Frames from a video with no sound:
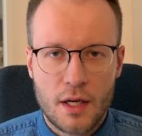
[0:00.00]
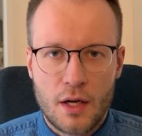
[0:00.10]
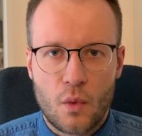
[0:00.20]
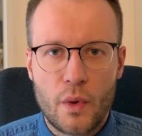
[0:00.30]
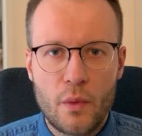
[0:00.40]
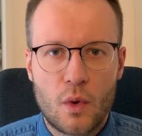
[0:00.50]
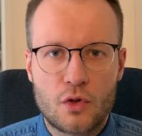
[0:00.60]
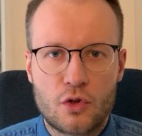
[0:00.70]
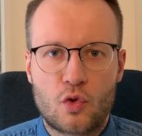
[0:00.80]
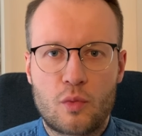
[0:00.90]
We
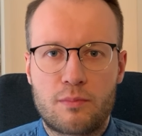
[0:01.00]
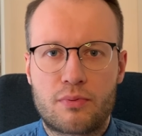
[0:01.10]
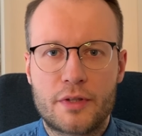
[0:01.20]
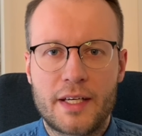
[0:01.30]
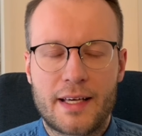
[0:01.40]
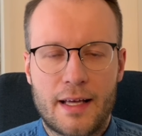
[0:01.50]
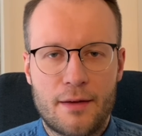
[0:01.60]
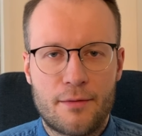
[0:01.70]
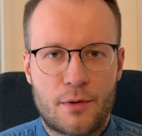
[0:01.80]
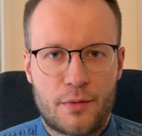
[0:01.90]
want to bring
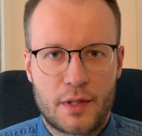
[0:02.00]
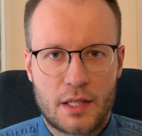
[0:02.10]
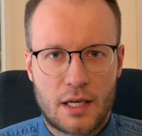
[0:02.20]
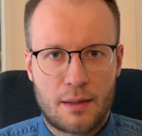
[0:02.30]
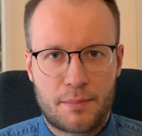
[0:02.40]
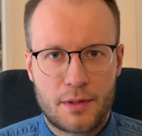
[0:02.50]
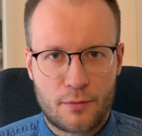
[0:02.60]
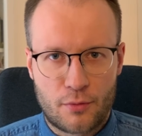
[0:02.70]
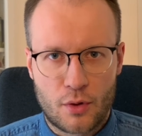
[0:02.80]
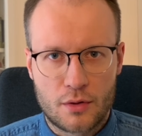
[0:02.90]
everything up in
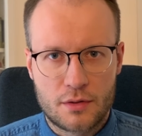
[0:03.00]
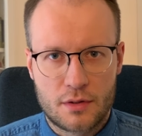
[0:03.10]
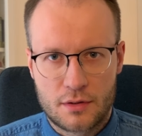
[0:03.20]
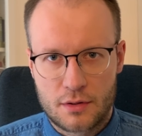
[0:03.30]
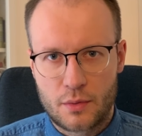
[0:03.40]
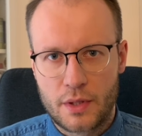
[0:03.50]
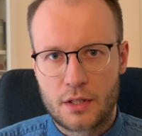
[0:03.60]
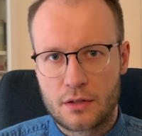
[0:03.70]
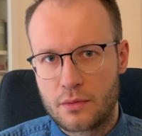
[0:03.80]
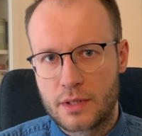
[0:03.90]
front, so we
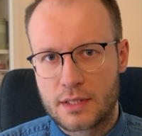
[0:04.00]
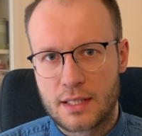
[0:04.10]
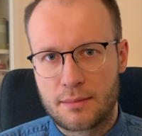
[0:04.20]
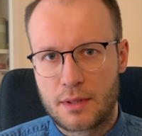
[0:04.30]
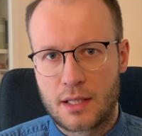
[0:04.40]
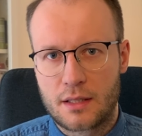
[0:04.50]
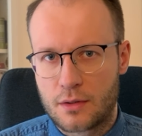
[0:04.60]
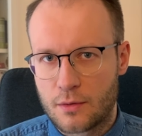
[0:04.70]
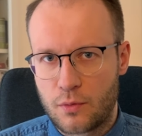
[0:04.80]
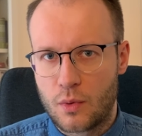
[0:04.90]
are doing some kind
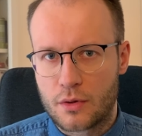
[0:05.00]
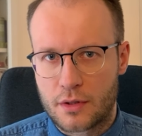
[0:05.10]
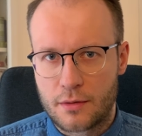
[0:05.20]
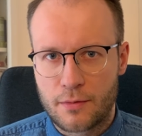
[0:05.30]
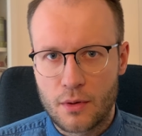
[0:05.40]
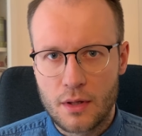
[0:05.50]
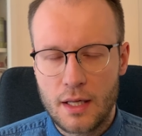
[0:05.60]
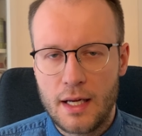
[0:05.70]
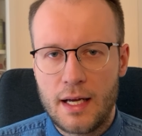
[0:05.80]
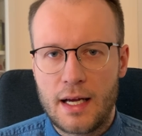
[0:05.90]
of waterfall,
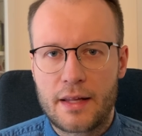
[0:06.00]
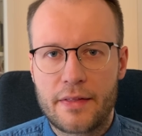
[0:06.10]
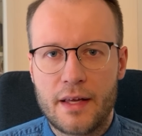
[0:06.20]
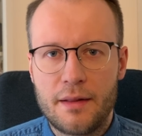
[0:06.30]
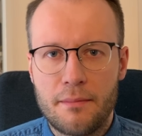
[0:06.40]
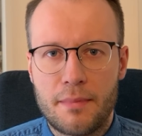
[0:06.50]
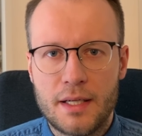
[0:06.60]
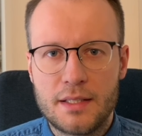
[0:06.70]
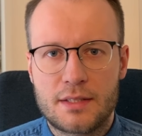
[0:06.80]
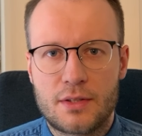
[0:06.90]
and then
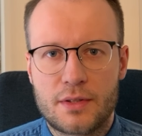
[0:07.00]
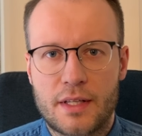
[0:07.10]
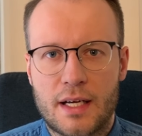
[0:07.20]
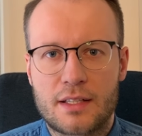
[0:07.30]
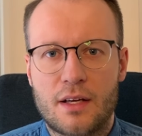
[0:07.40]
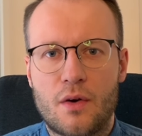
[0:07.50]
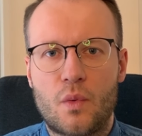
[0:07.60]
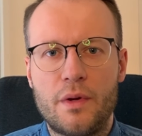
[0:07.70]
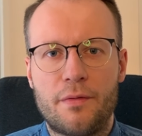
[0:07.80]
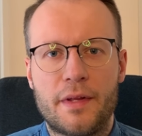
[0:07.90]
based on that
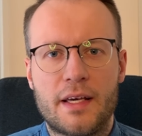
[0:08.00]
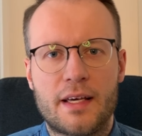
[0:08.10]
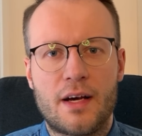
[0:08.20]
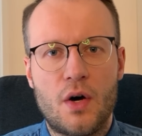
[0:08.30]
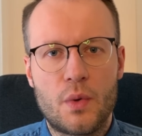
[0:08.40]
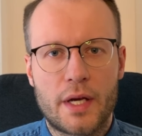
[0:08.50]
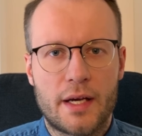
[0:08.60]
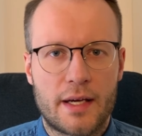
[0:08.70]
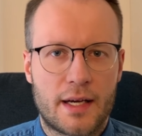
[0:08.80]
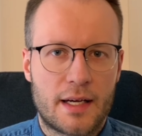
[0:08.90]
we think,
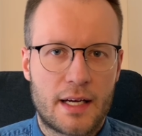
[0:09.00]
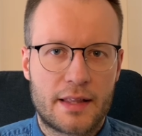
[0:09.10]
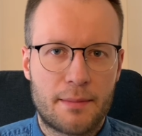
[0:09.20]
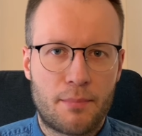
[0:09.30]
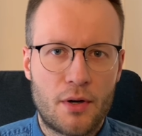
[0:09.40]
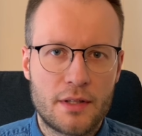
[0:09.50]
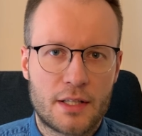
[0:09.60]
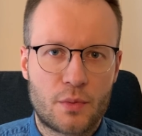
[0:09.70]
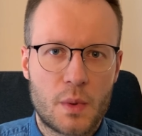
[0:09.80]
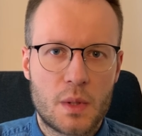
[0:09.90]
okay, at the point
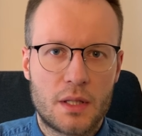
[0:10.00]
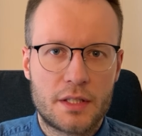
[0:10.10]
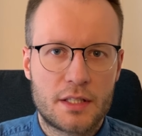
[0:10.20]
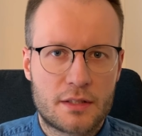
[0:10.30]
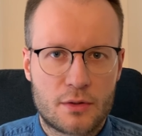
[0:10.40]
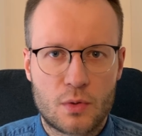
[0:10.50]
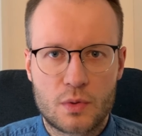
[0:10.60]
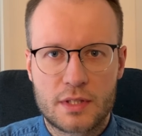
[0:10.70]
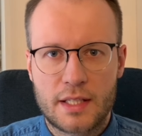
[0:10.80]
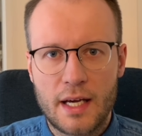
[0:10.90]
that we will need to
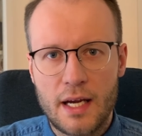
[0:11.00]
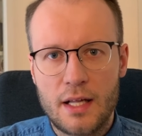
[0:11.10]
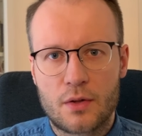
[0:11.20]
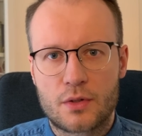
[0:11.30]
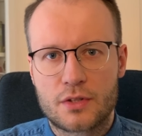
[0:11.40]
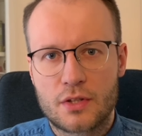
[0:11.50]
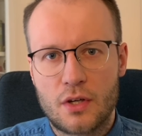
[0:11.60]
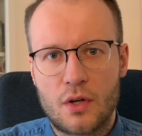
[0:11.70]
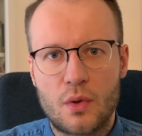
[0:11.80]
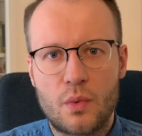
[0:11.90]
scale or
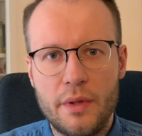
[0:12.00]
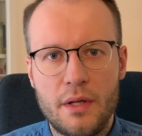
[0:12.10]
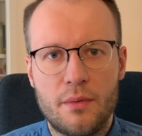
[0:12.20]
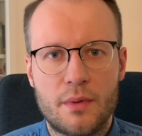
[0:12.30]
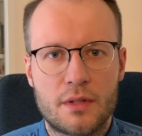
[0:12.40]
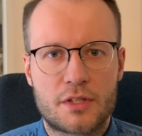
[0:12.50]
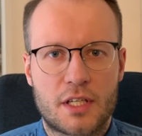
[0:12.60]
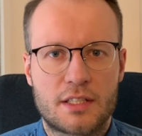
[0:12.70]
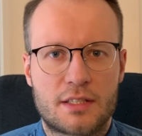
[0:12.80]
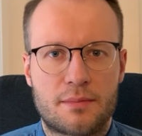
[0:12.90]
so, we will
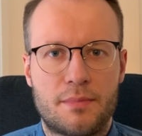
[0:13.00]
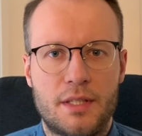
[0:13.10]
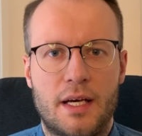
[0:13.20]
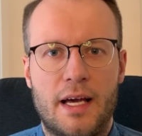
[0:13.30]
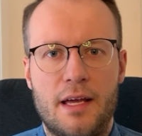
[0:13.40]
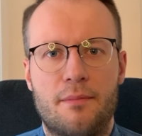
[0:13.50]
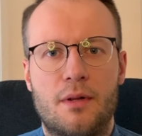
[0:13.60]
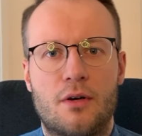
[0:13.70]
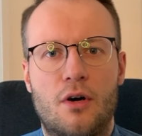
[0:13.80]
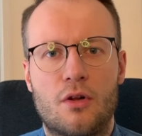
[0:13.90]
just be
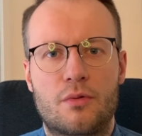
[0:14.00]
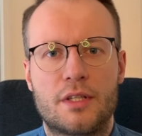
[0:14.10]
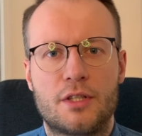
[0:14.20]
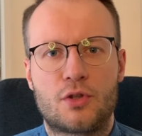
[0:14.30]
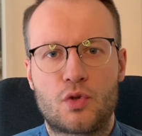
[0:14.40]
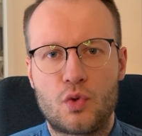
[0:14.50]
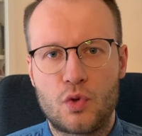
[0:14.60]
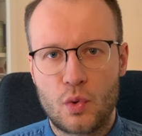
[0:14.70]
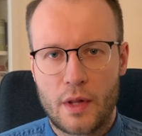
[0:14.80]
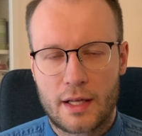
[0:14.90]
able already to
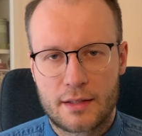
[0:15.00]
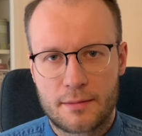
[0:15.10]
do that.